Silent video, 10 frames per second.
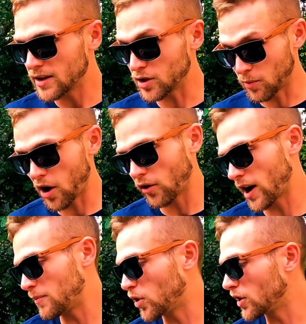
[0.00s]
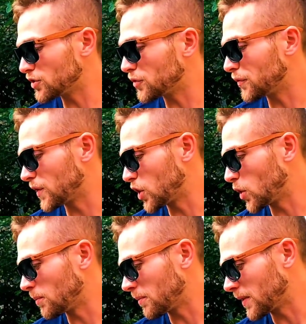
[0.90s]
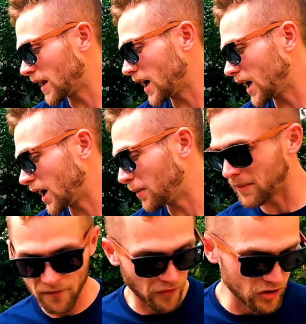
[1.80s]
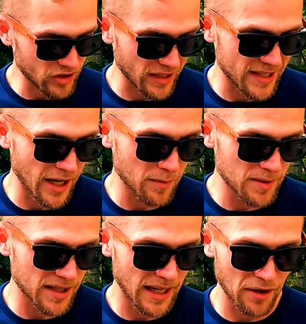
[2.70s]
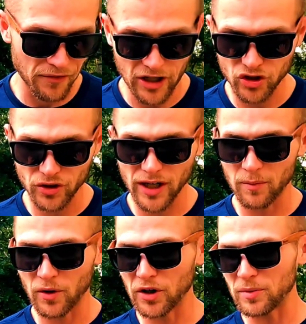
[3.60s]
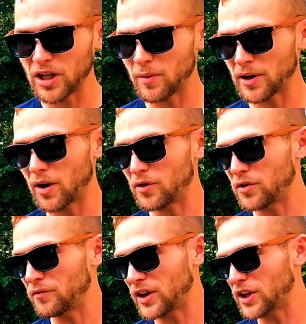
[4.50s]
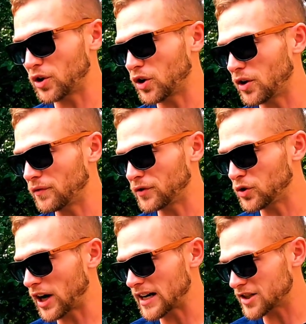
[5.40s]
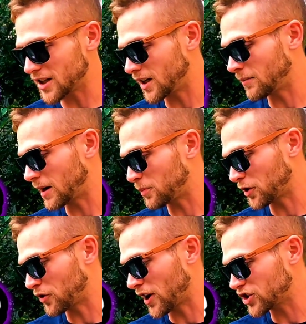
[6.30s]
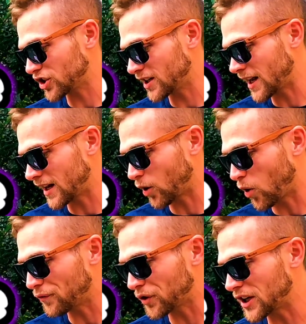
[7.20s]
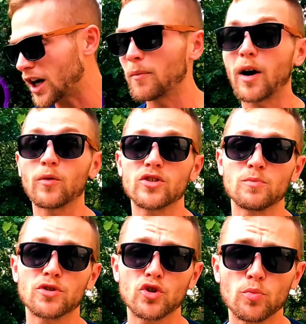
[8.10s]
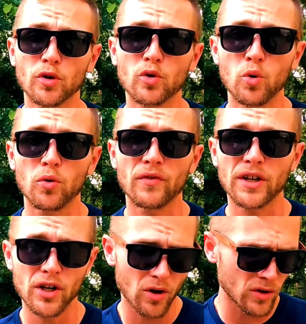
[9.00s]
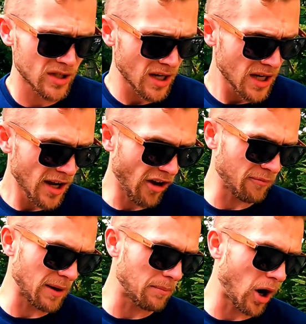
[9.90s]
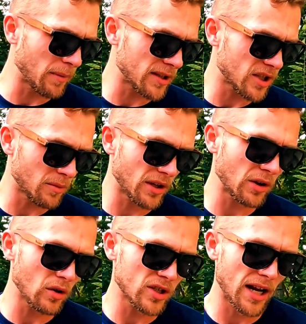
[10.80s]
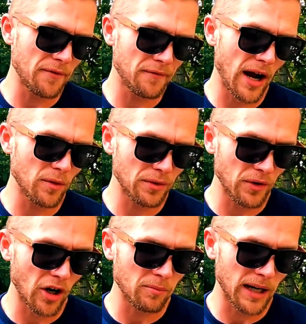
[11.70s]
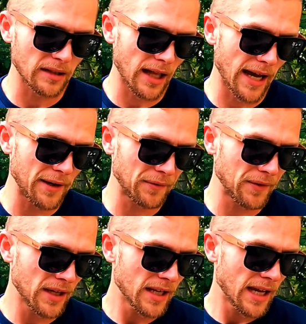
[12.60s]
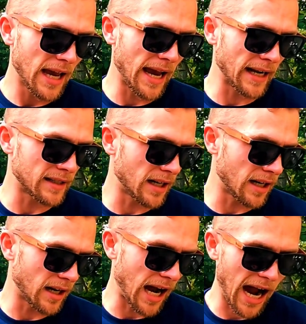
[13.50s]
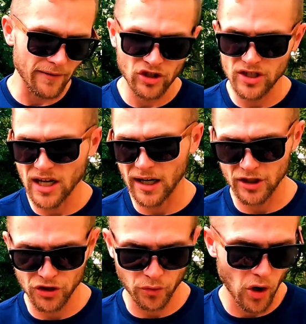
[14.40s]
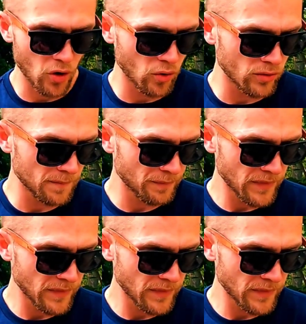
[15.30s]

tomorrow I'm going to film my first attempts, and eventually I'm going to be coming out with a video of you guys seeing my progression, and hopefully come out with some super cool videos of me bombing some of the hills that I've found throughout my life. And I've just got a drone,